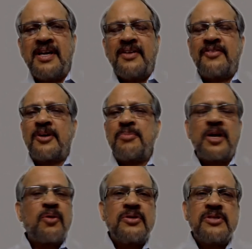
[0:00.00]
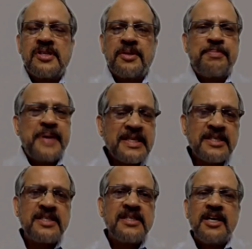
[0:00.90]
Somebody who is the
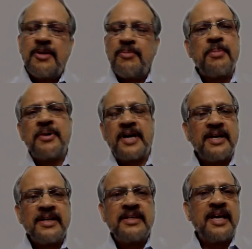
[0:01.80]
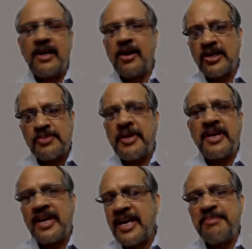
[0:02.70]
best may be running a
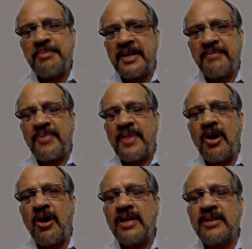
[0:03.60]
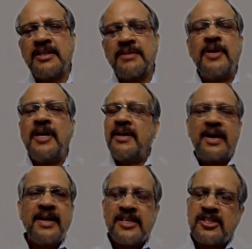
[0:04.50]
loss-making company, or the
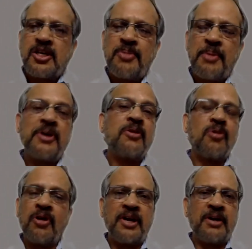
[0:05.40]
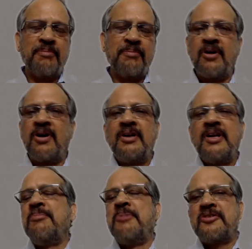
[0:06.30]
industry may be growing beyond
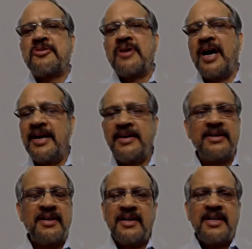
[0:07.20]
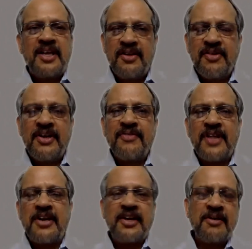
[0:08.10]
limits. And even if
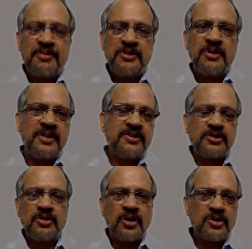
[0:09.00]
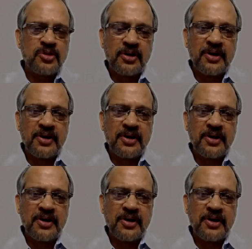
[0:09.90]
that individual is not so good,